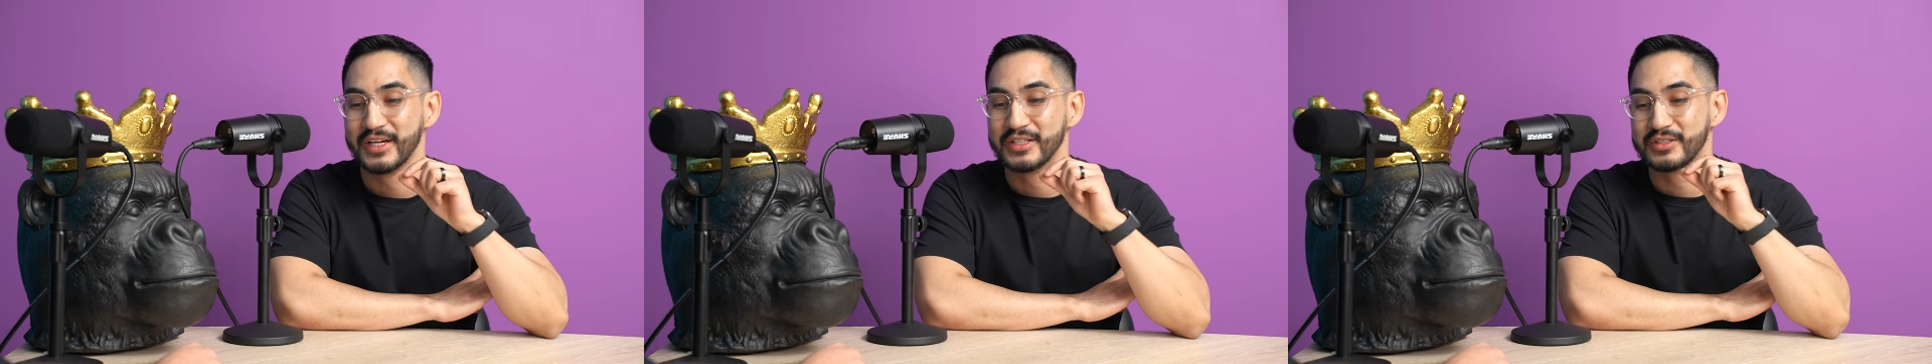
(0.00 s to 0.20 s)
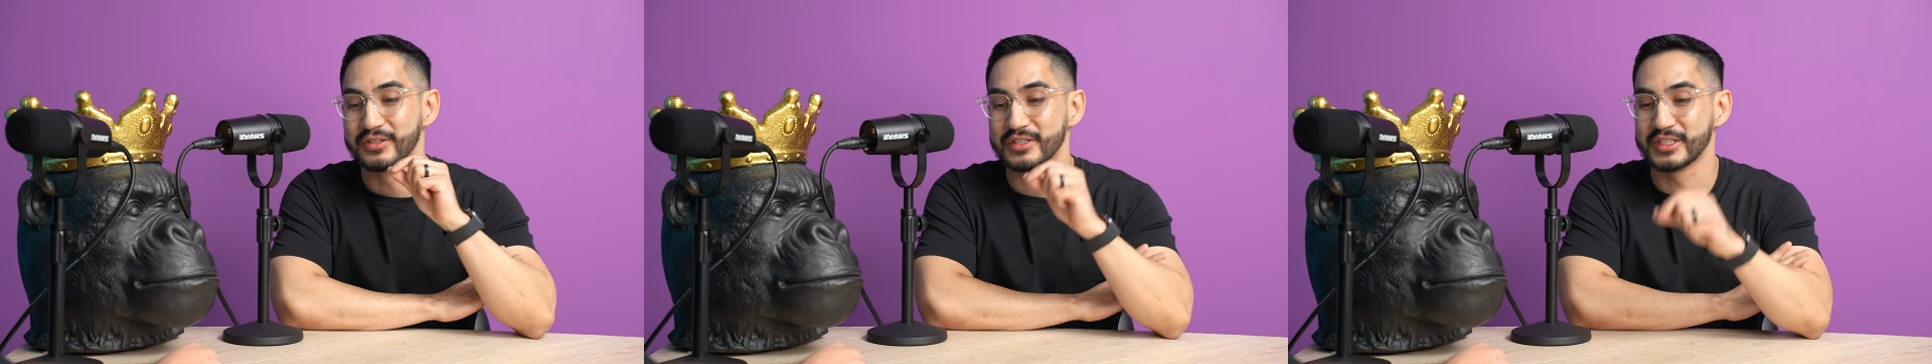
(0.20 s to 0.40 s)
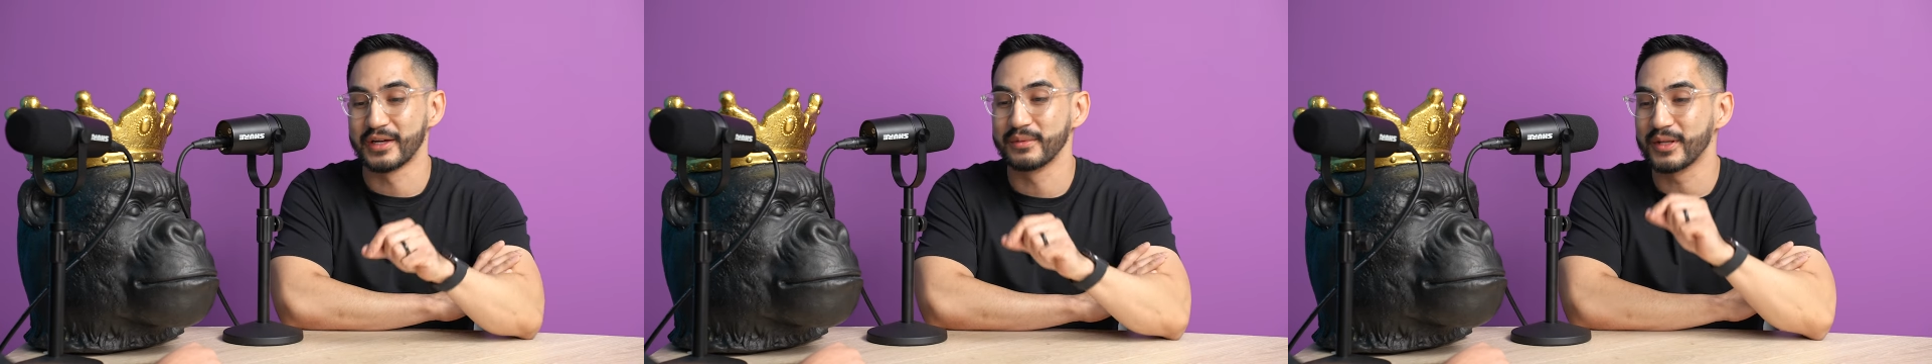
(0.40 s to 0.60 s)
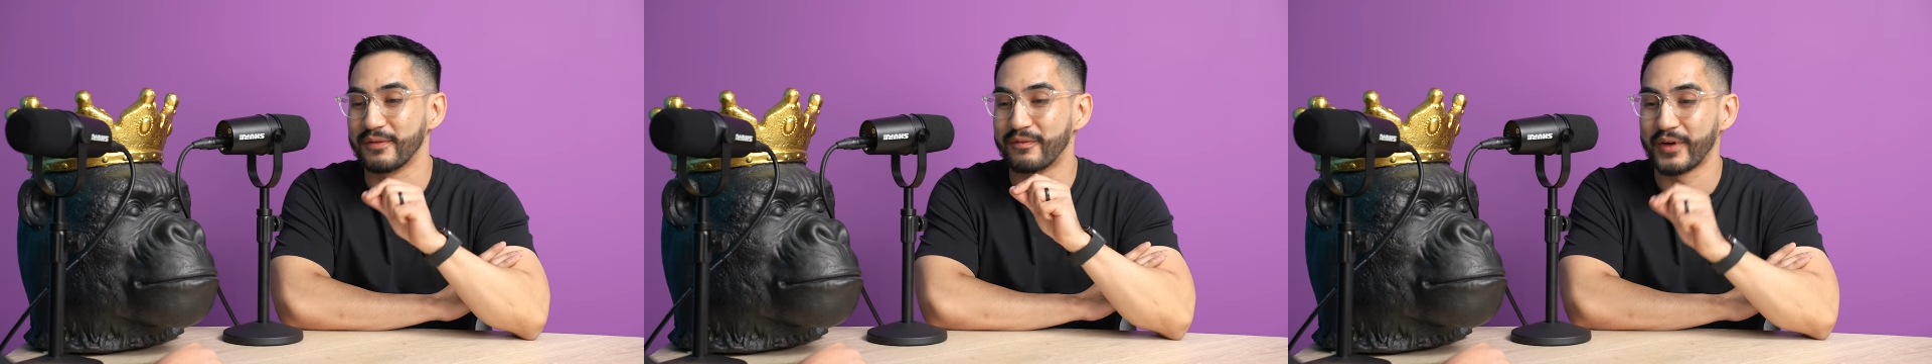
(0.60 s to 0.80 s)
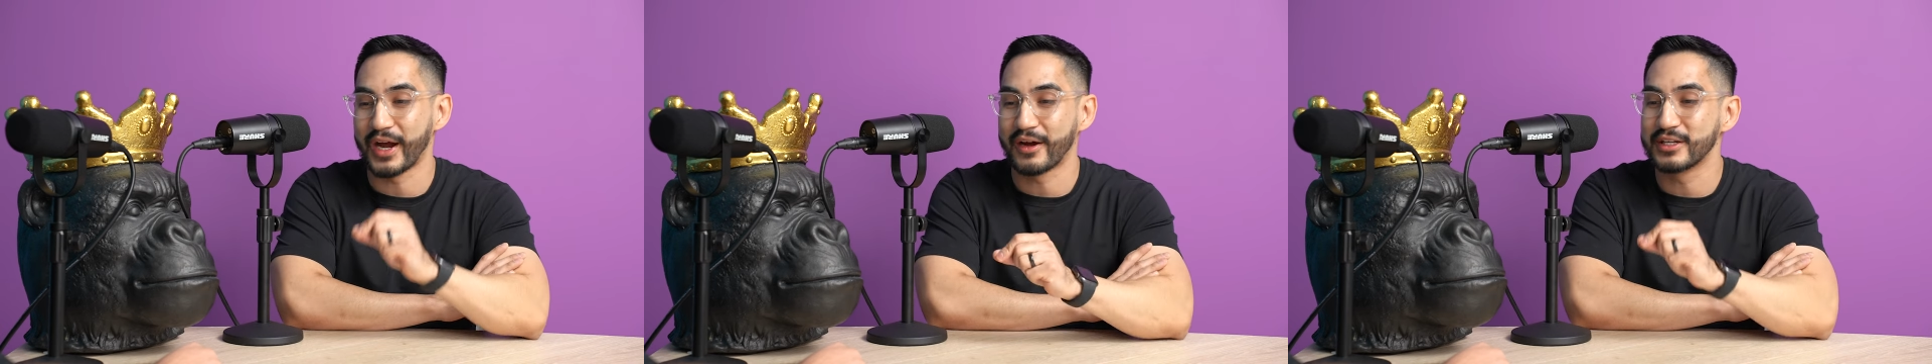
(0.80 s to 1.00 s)
to something
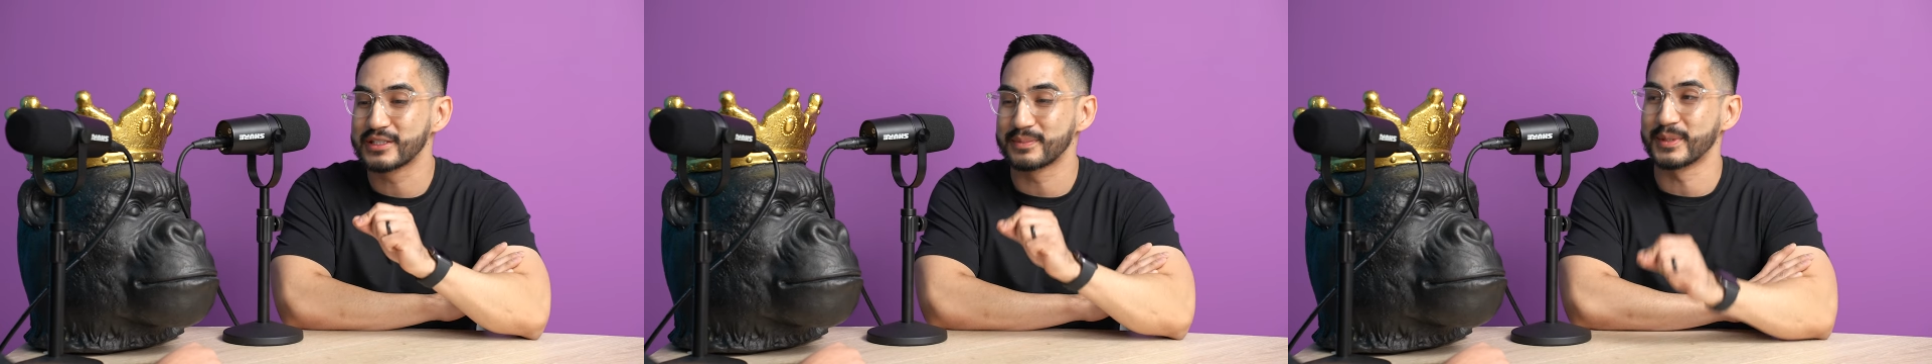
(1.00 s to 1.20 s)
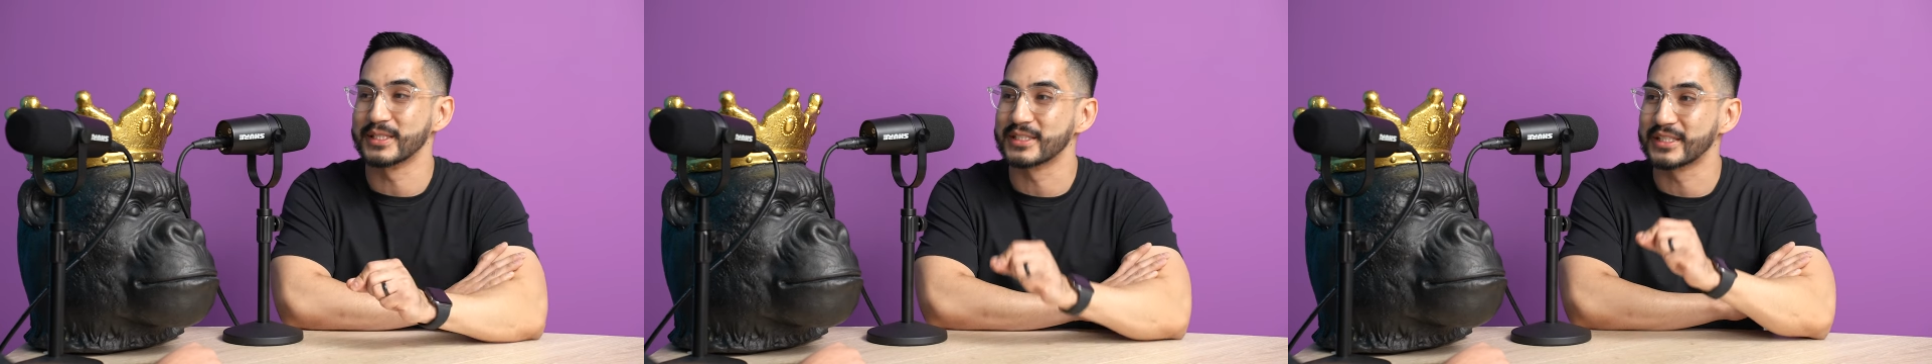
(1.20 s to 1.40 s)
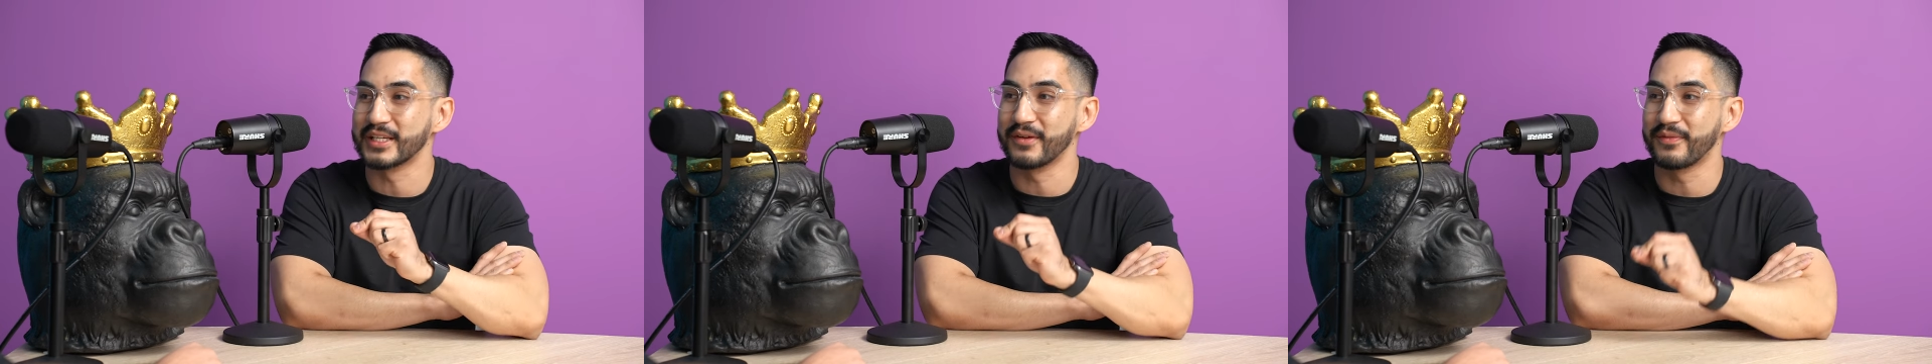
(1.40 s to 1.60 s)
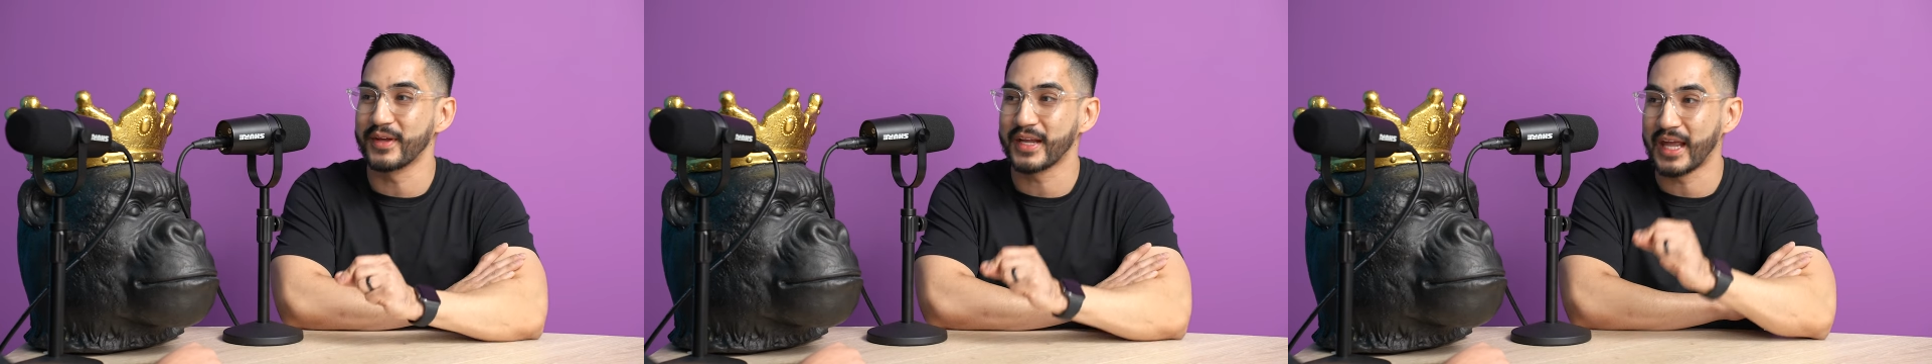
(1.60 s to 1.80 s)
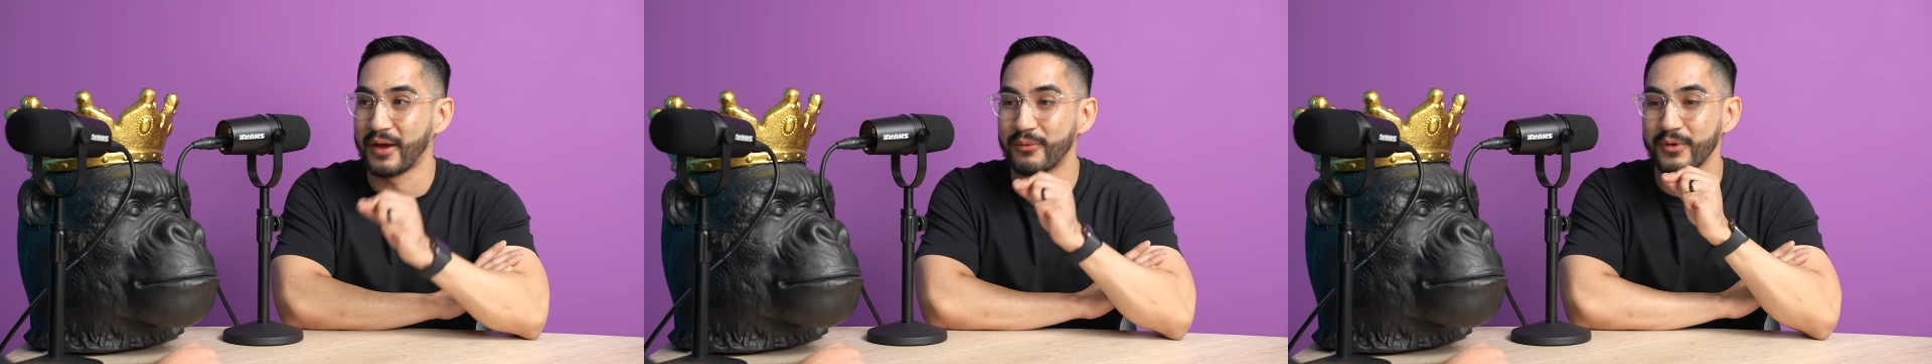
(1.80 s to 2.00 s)
very
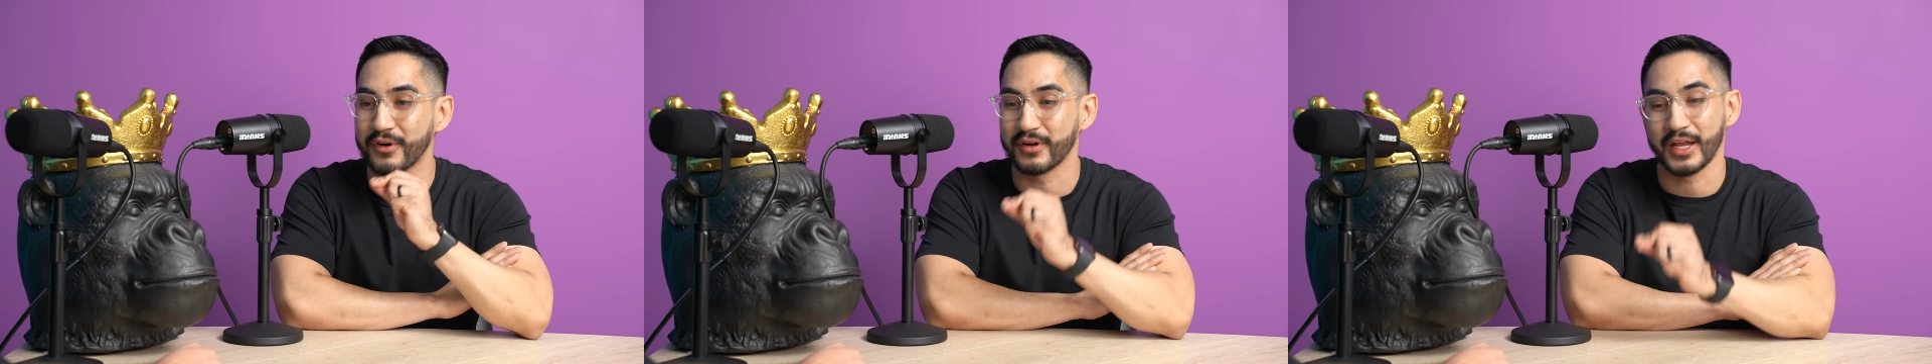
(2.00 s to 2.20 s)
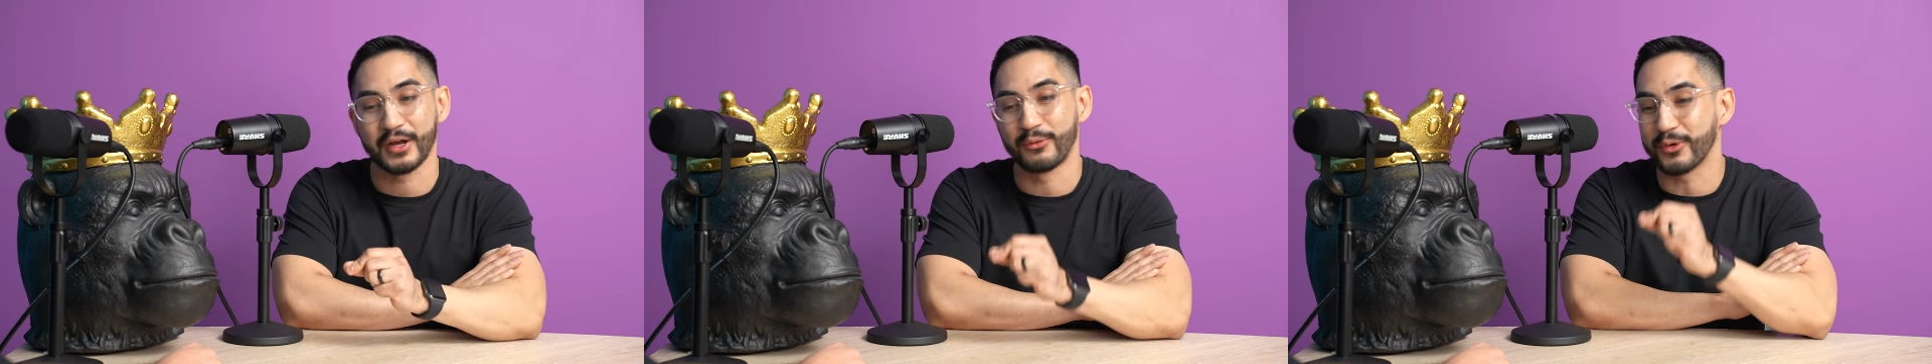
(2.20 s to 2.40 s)
specific and we're like,